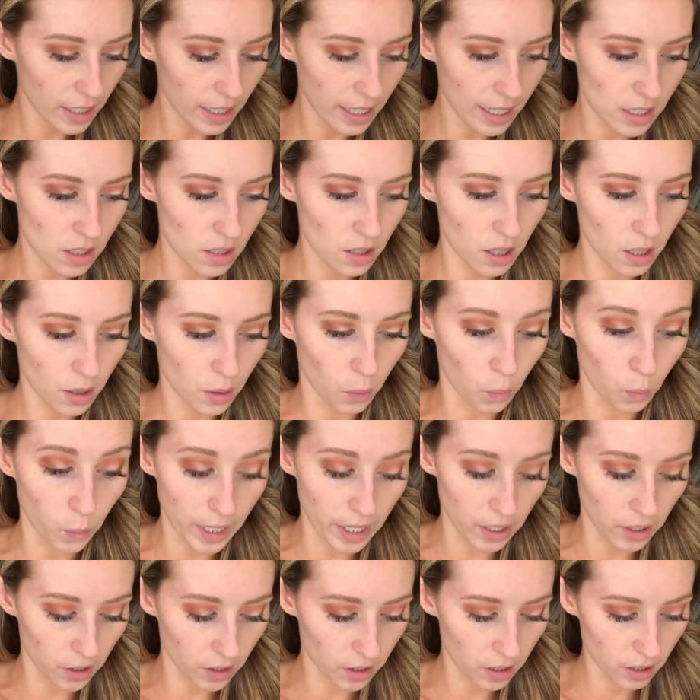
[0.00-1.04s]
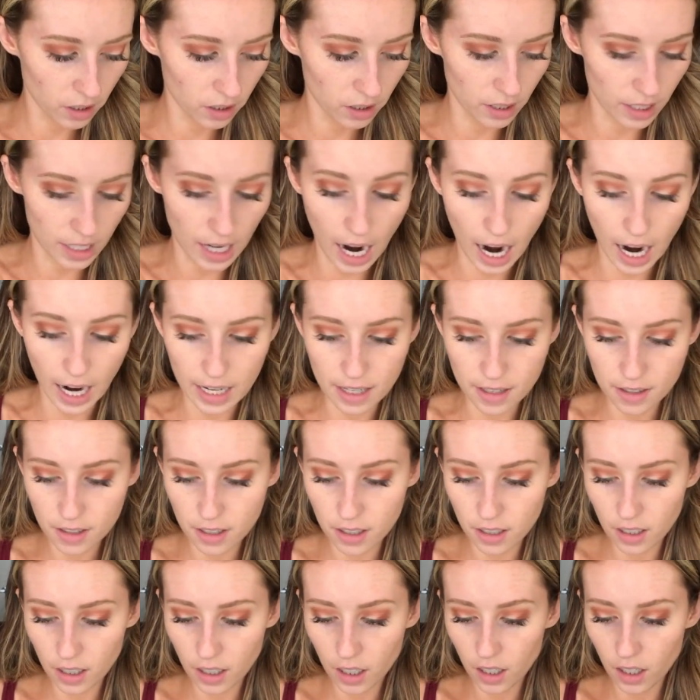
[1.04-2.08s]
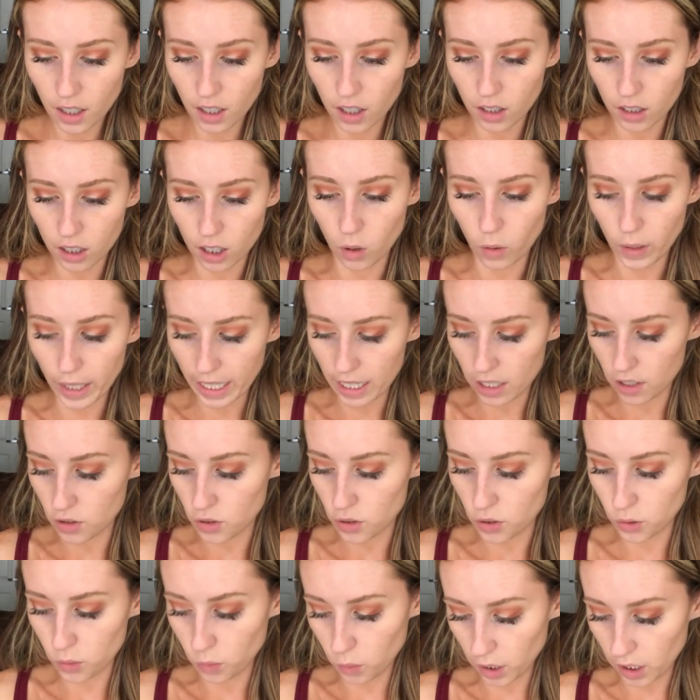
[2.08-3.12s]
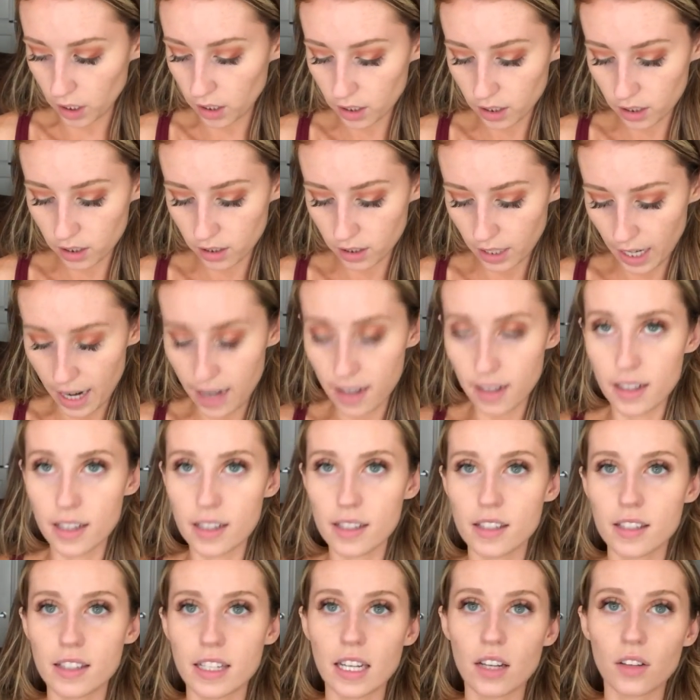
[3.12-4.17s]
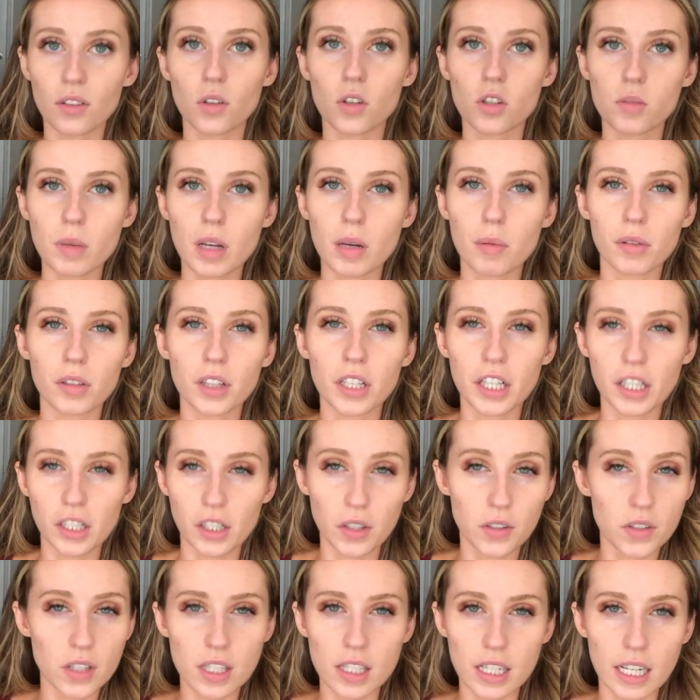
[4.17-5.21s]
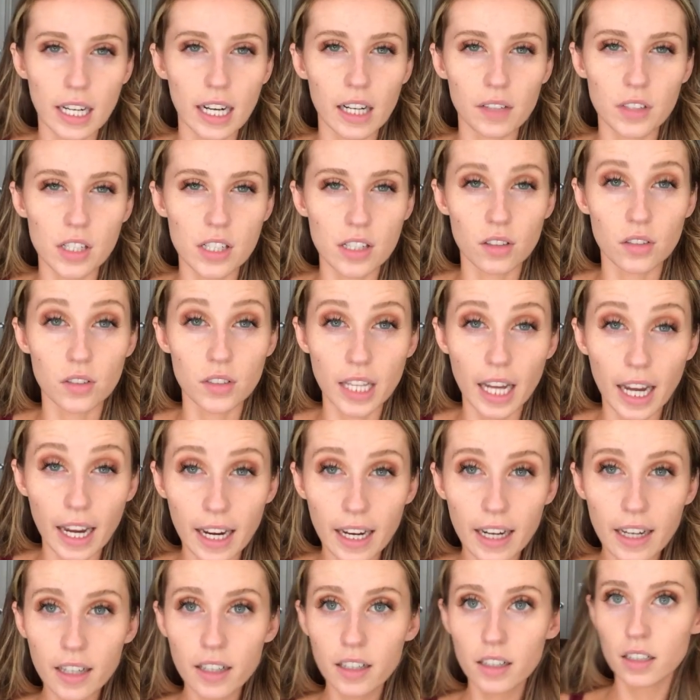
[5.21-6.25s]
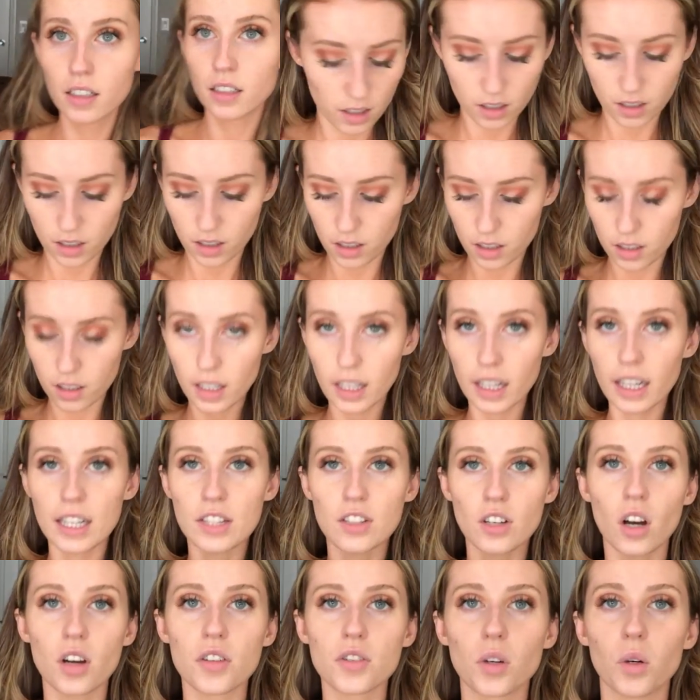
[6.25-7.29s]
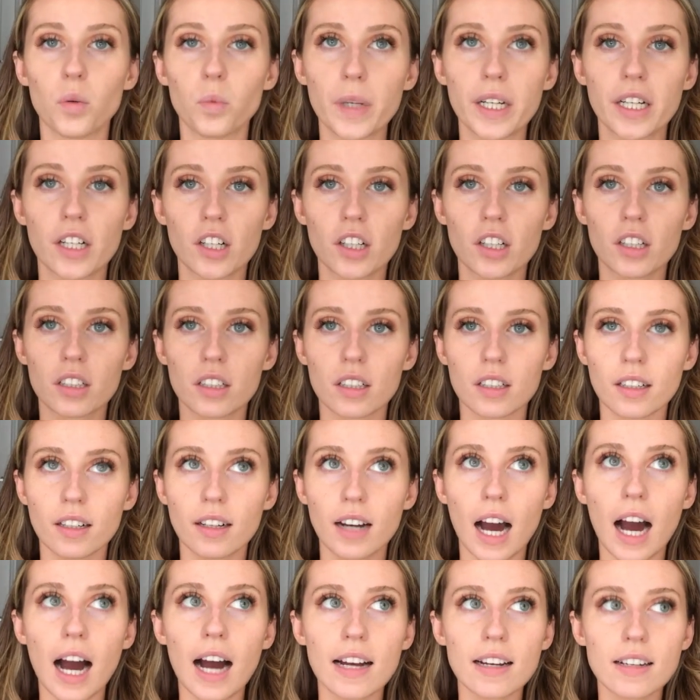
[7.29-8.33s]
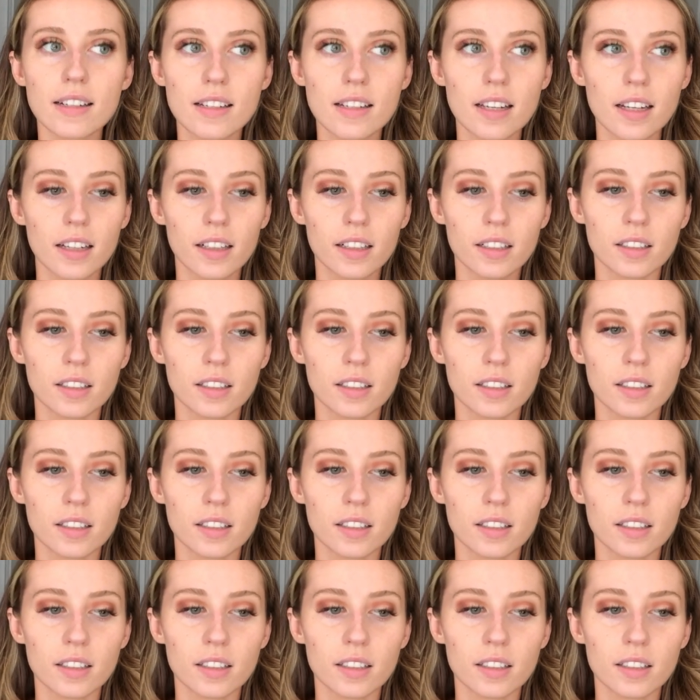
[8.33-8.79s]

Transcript: it's weird not going into work and seeing those people that you're used to seeing every single day. It's also weird not